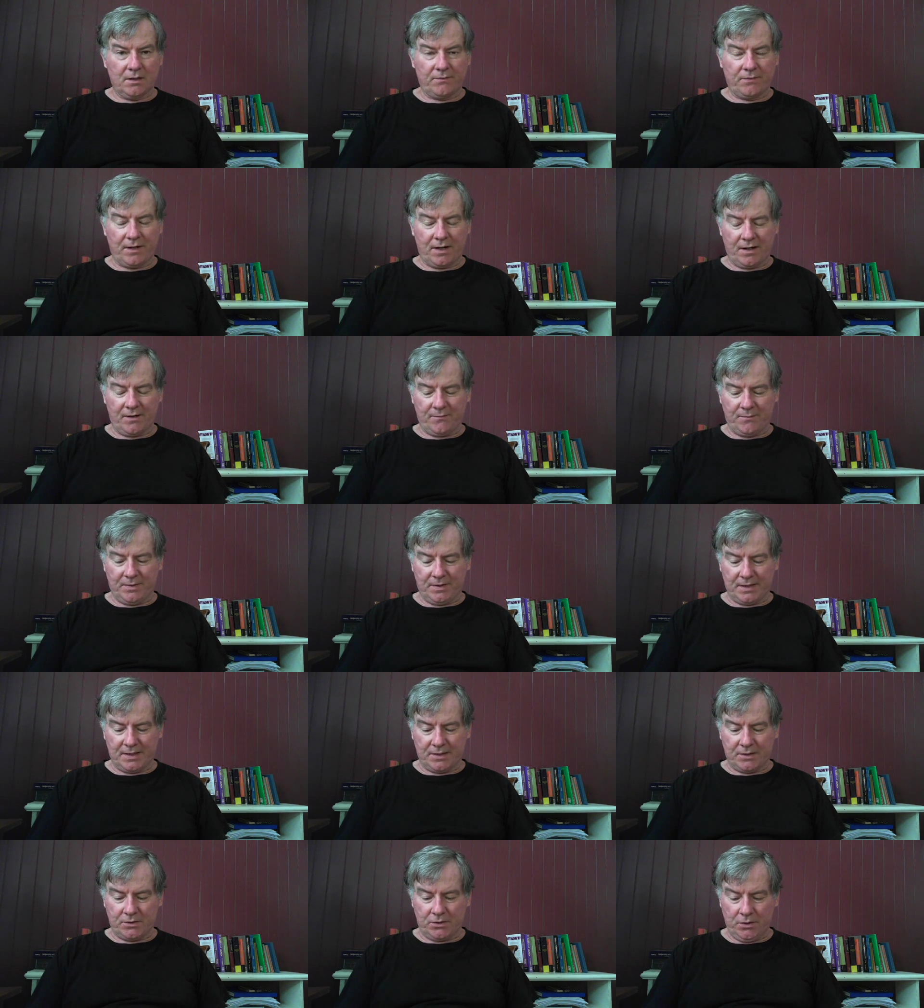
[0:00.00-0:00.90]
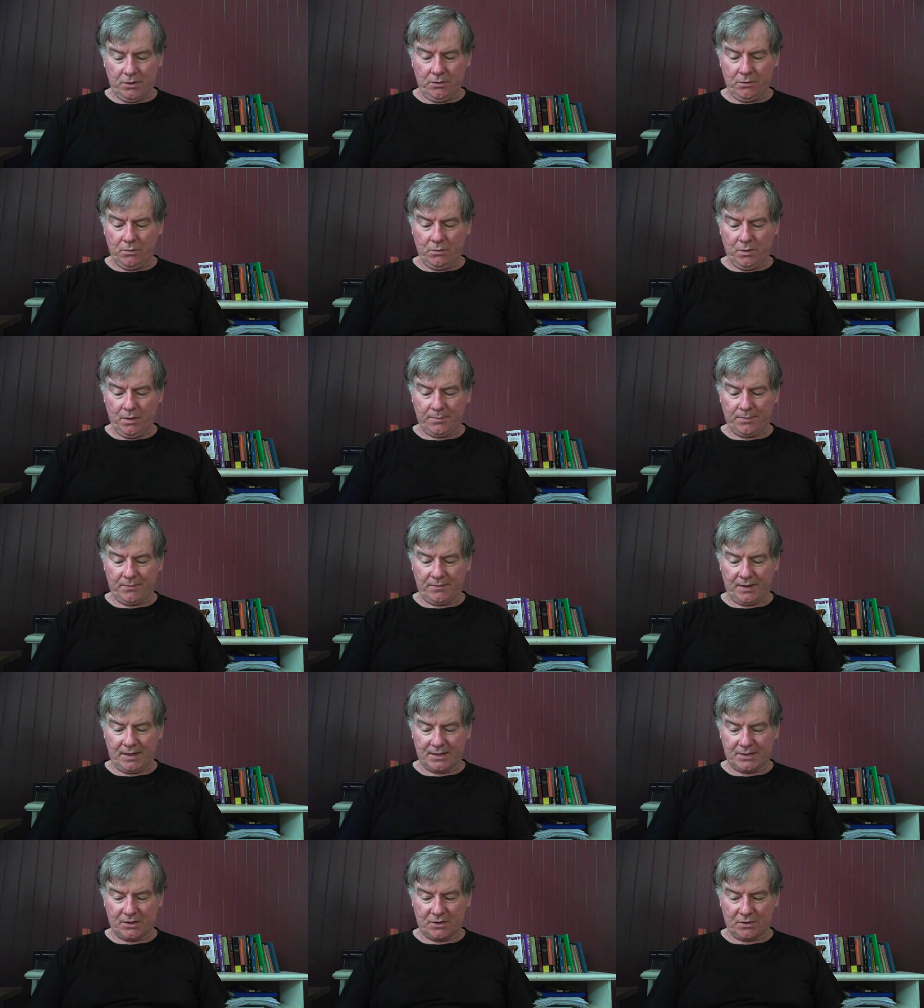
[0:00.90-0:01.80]
5B2
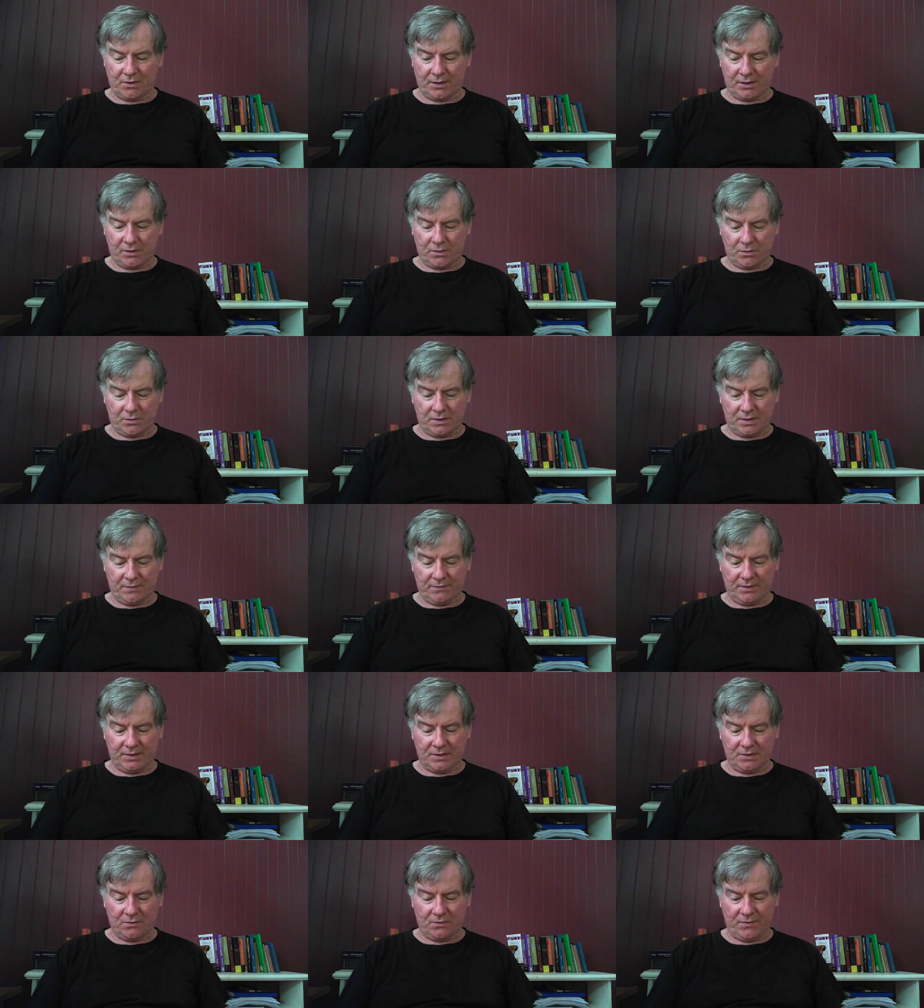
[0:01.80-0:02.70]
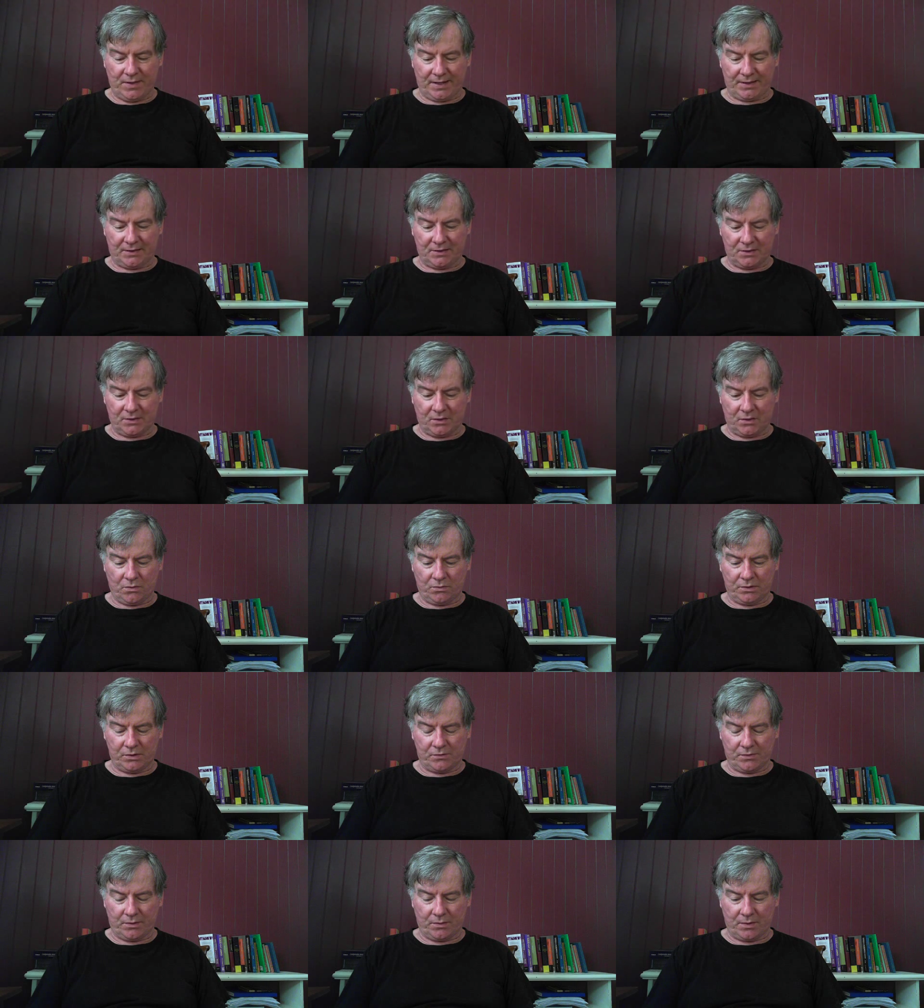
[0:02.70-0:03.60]
provides a non-exhaustive list of factors the
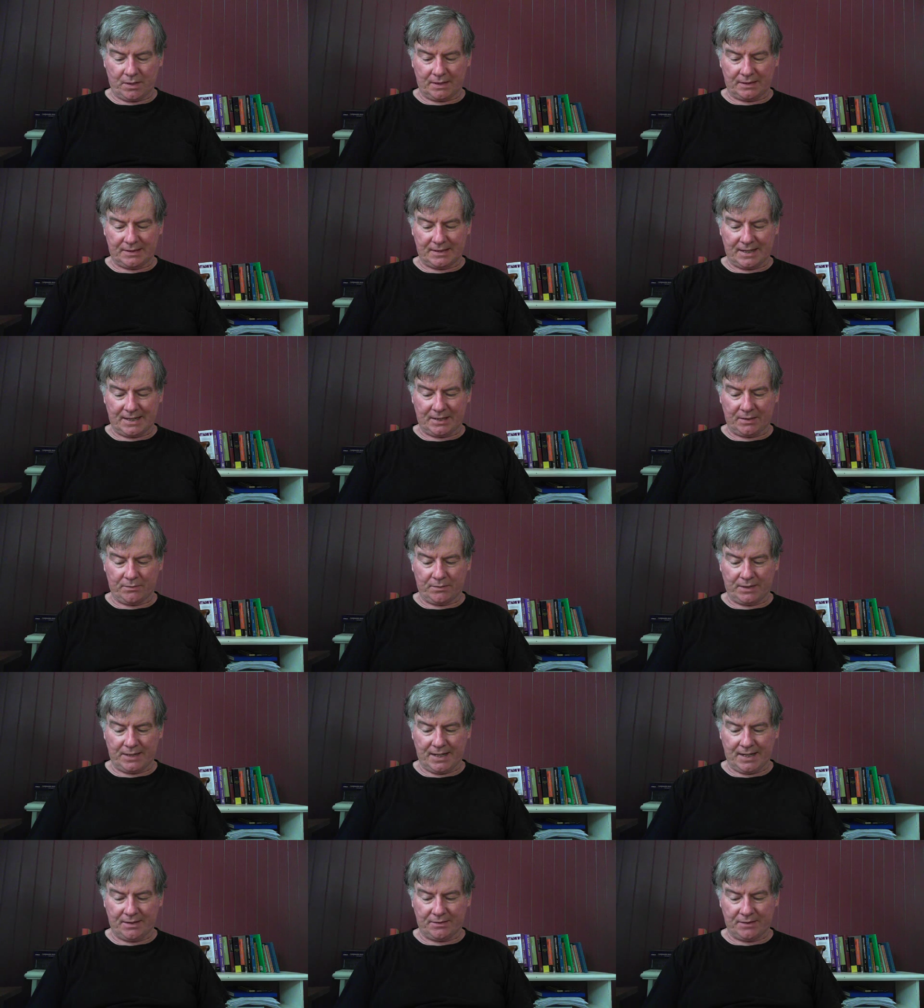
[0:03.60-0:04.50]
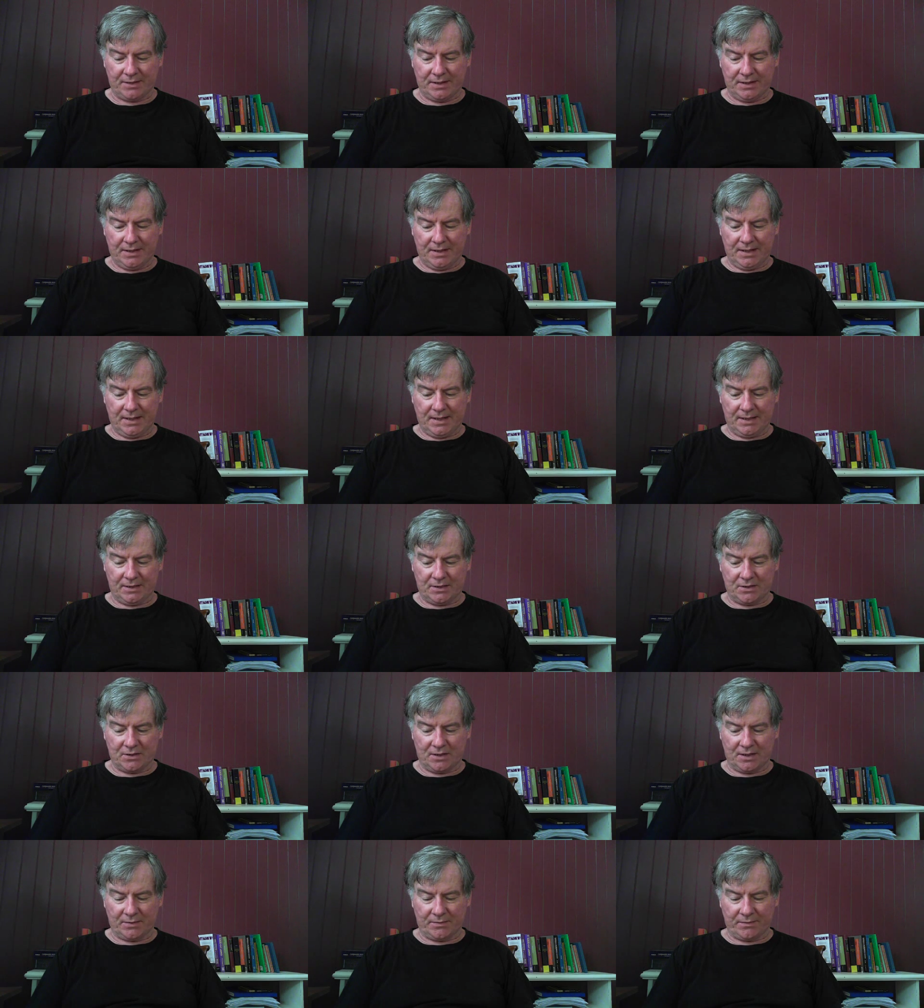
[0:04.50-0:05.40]
court is required to take into account in
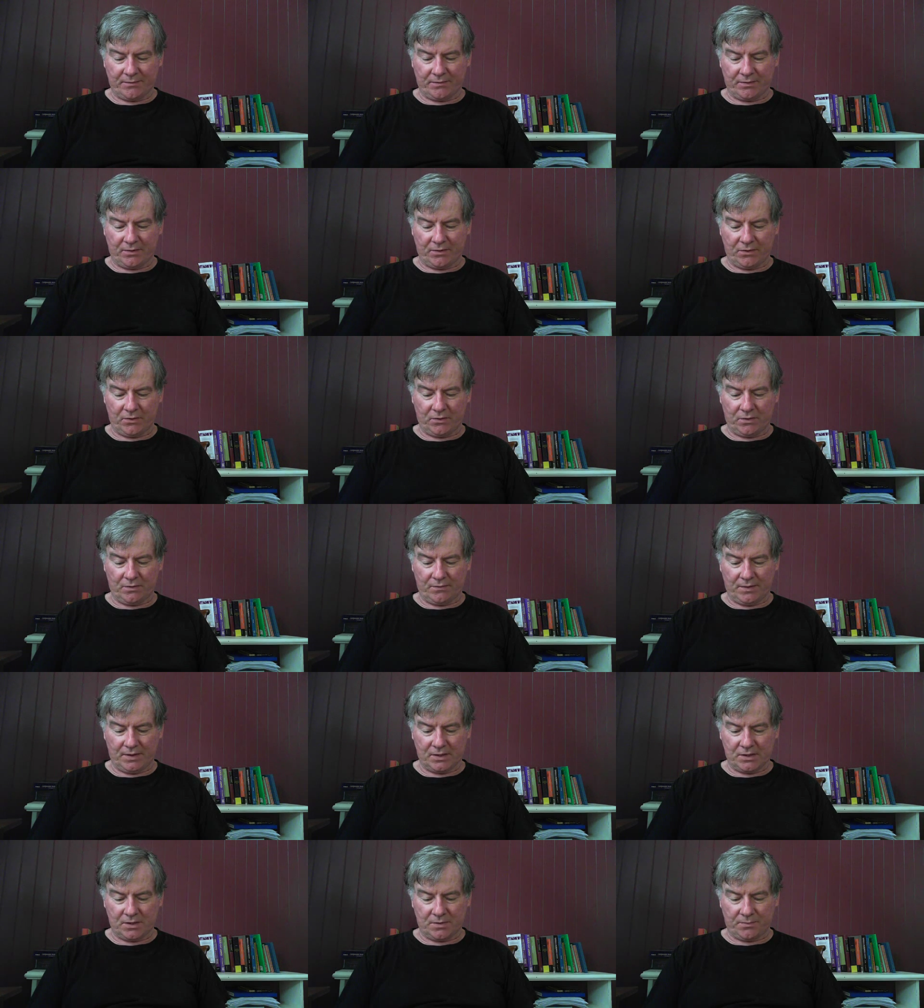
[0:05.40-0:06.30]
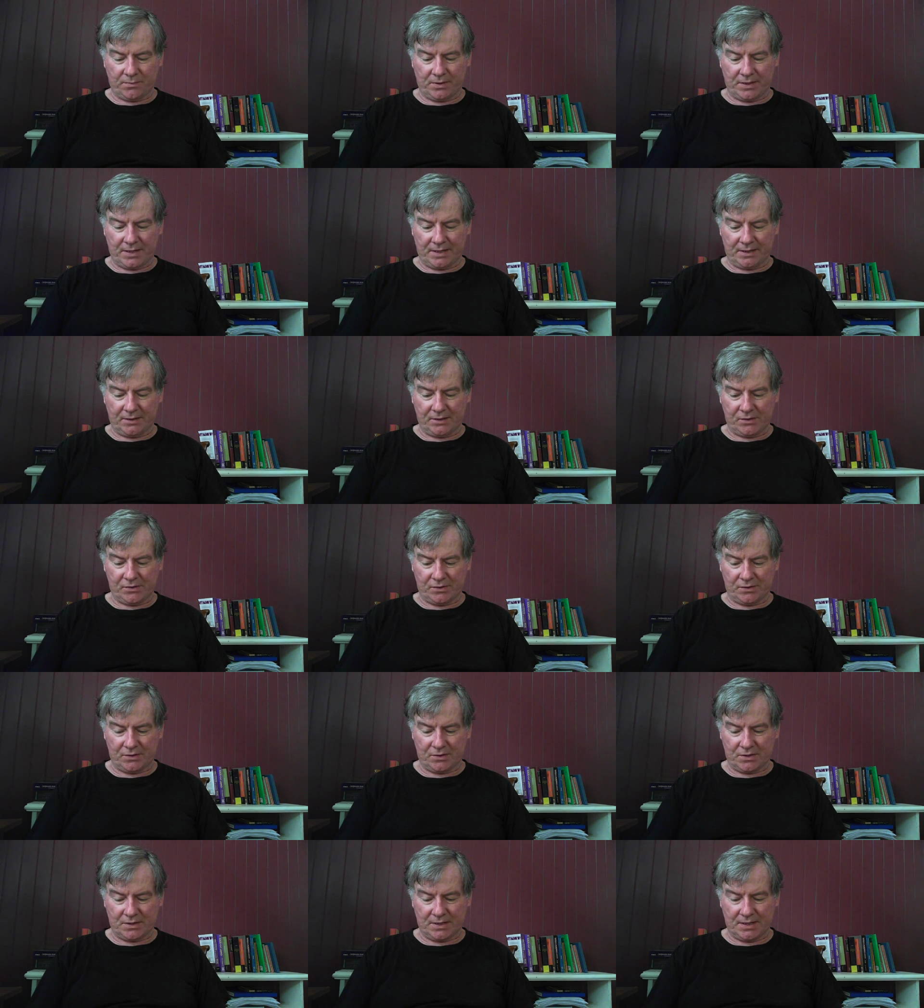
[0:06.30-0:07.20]
deciding whether the third of those
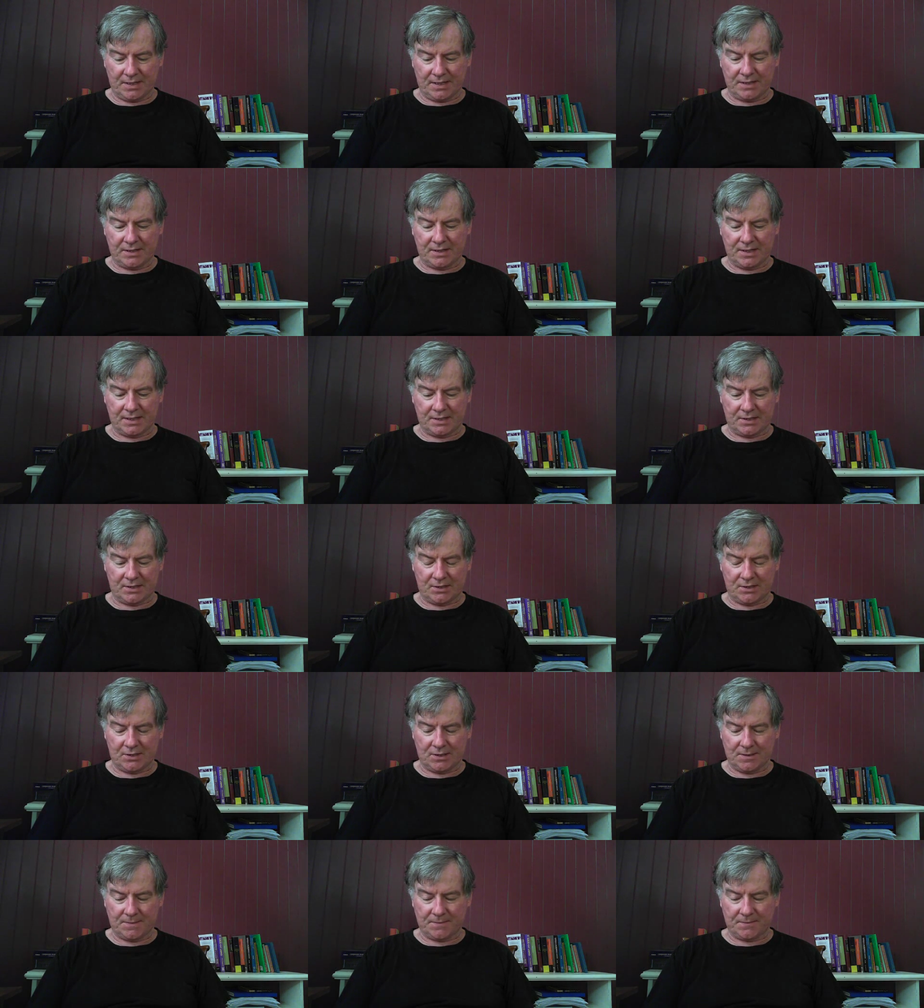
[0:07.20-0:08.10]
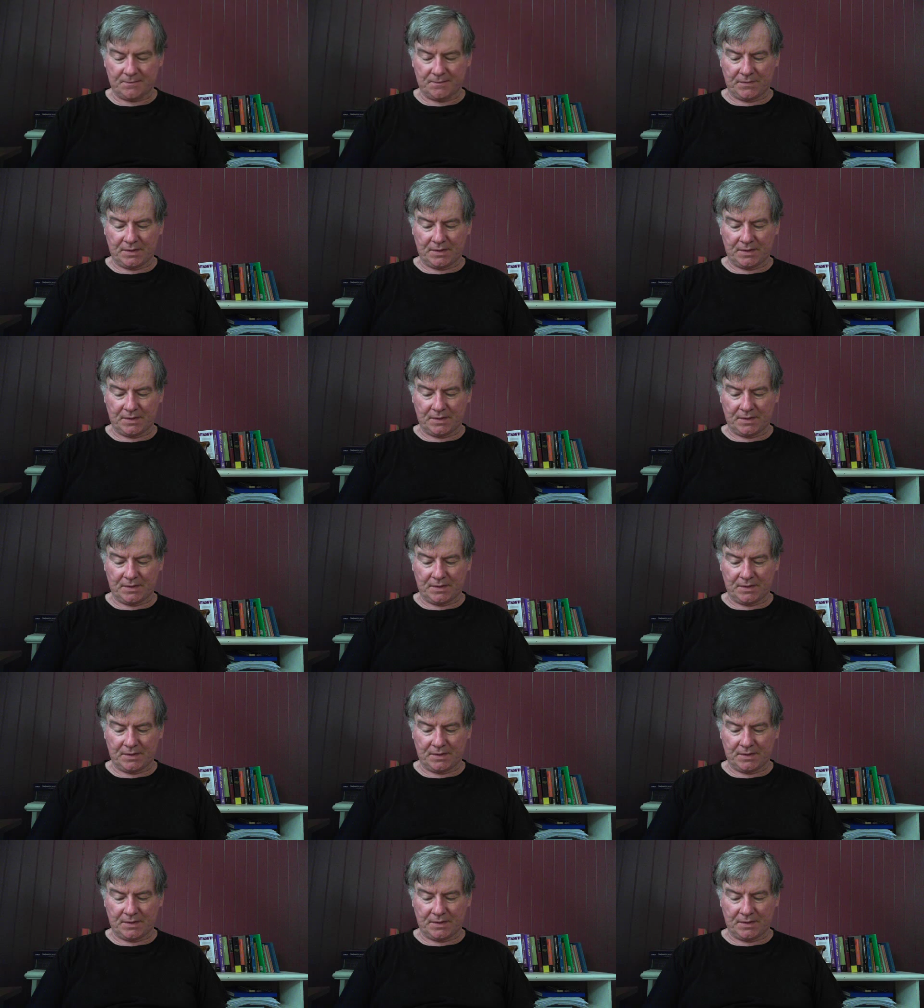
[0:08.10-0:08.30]
preconditions exists.